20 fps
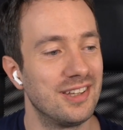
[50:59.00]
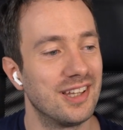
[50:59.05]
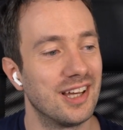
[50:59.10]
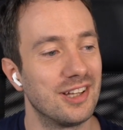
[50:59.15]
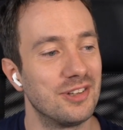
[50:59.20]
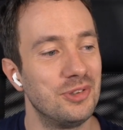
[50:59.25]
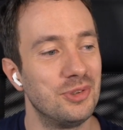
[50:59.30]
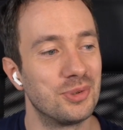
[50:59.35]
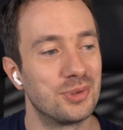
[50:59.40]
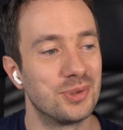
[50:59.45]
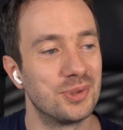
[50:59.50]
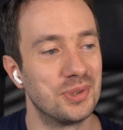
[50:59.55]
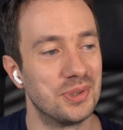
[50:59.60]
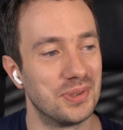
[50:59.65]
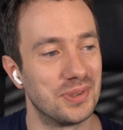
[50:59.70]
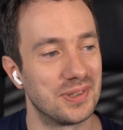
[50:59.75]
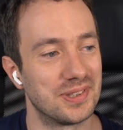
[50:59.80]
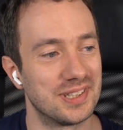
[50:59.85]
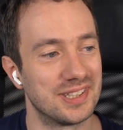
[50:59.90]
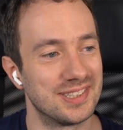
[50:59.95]
that new
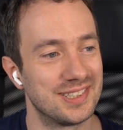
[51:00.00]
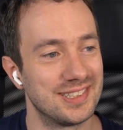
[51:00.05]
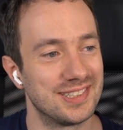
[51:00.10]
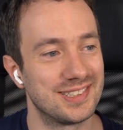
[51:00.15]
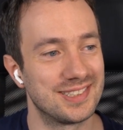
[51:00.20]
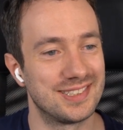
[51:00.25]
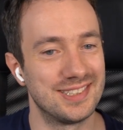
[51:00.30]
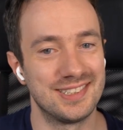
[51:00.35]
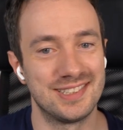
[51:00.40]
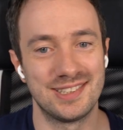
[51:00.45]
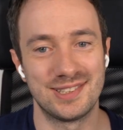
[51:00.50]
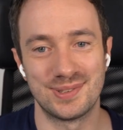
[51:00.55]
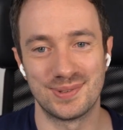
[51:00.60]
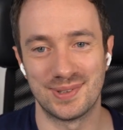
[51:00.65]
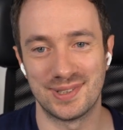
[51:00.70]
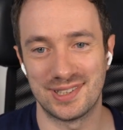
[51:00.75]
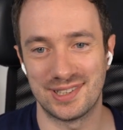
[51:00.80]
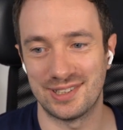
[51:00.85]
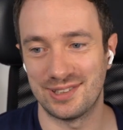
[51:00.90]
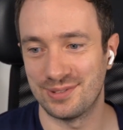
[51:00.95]
Google, this is
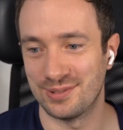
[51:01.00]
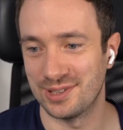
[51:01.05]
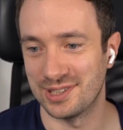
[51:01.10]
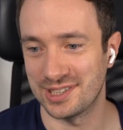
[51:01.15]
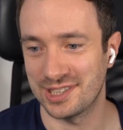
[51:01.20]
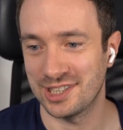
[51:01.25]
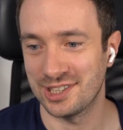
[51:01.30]
what